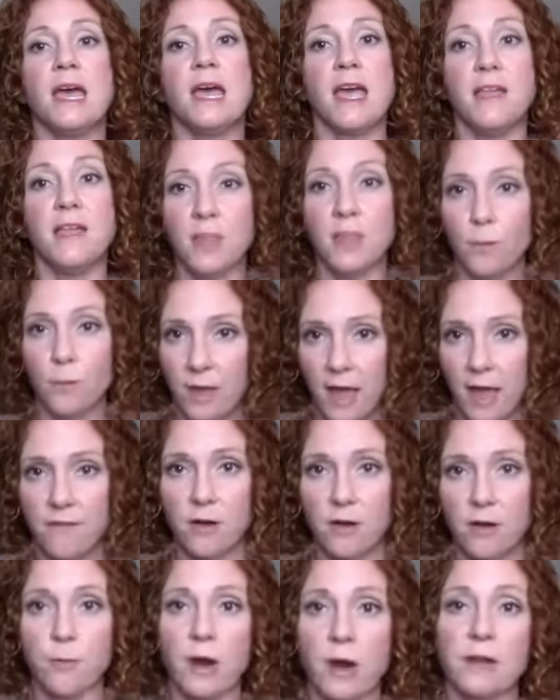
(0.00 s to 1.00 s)
And then we have
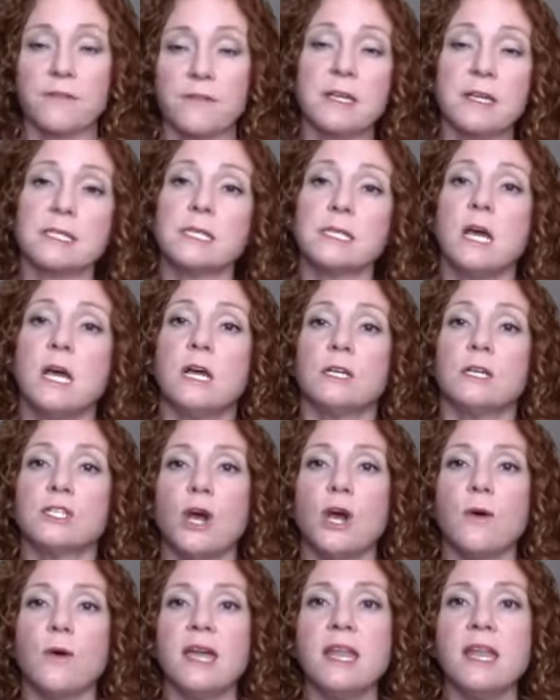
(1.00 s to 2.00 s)
our breakfast.
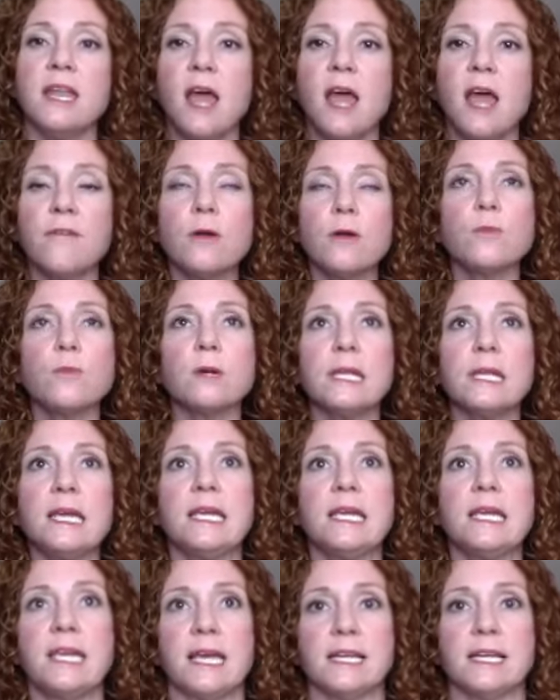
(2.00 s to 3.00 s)
So it never
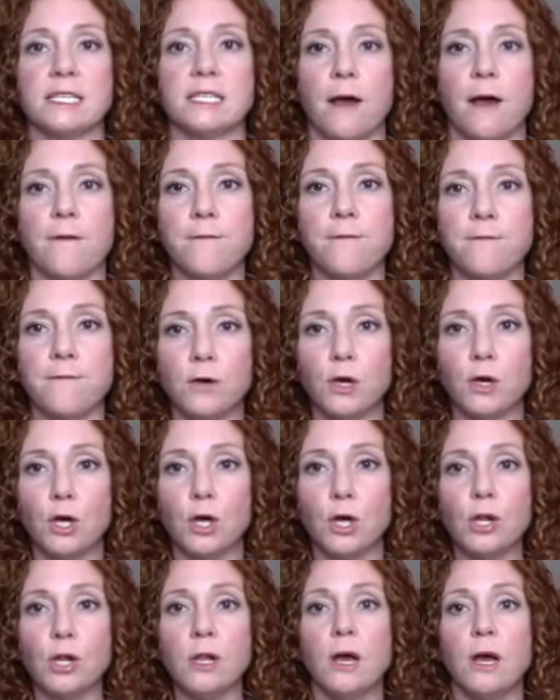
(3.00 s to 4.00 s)
really gets a
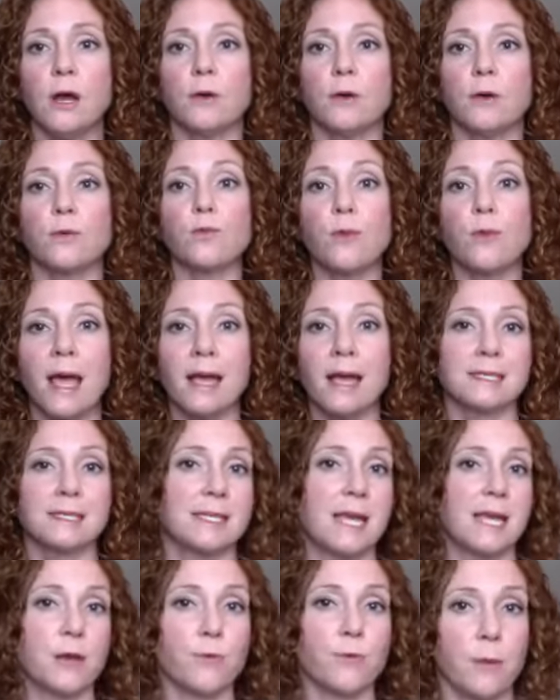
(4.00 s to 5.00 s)
full
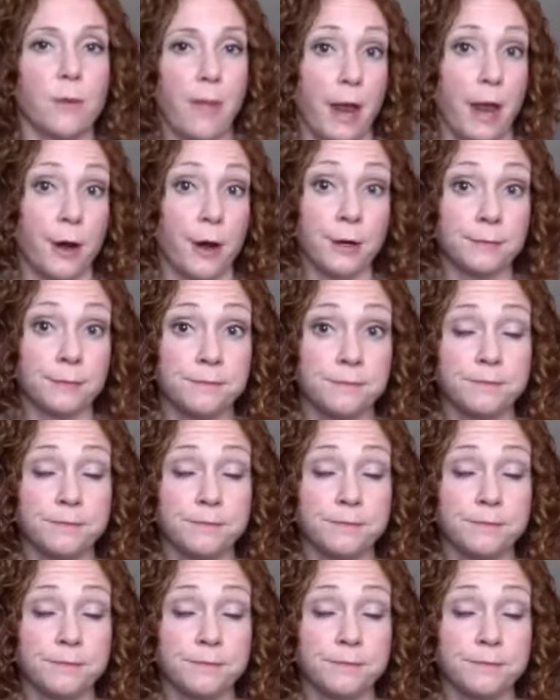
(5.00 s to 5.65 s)
rest and repair.